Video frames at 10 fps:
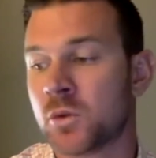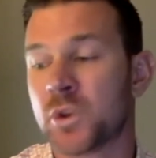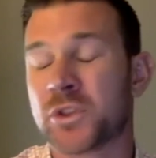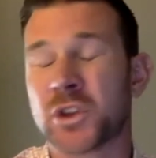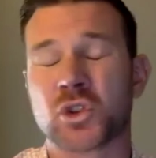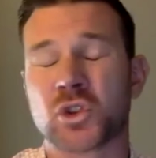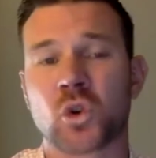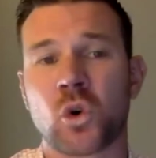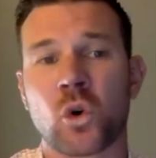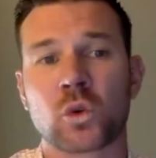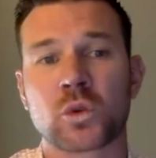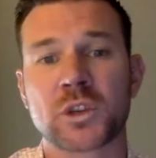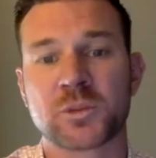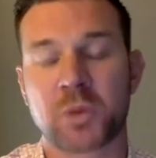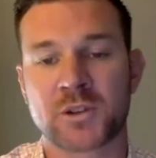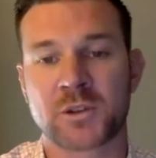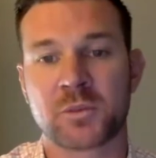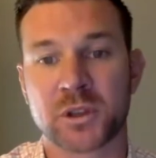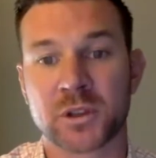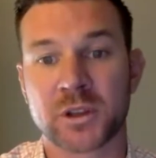with the sole
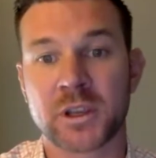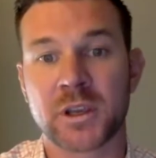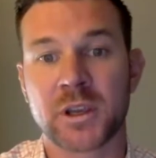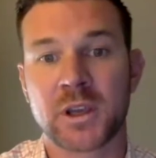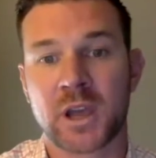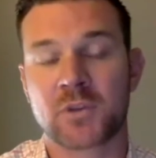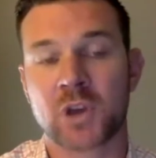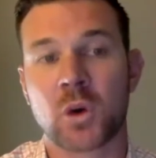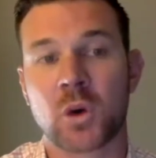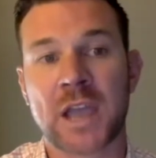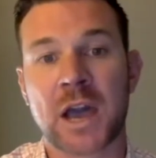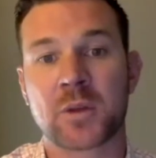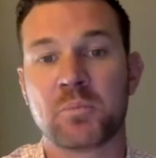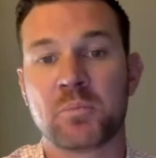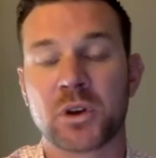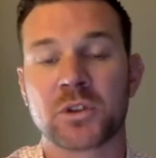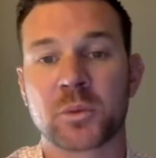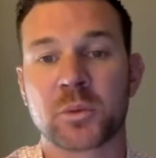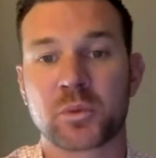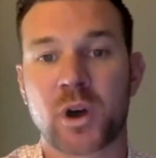responsibility of going out and building the
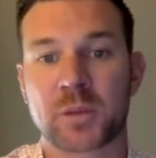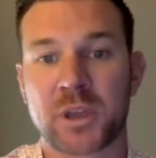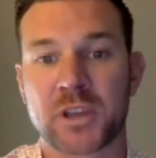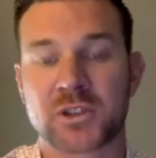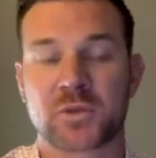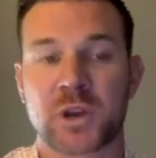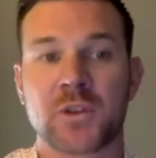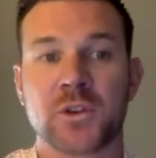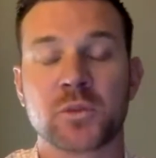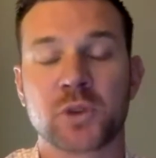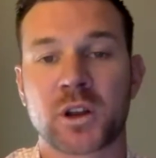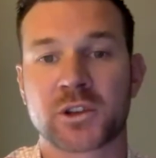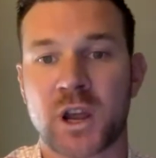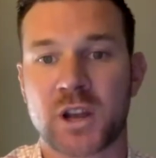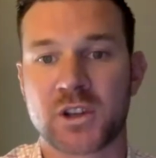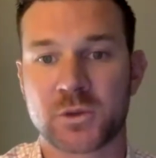product base around the new product strategy, which I'll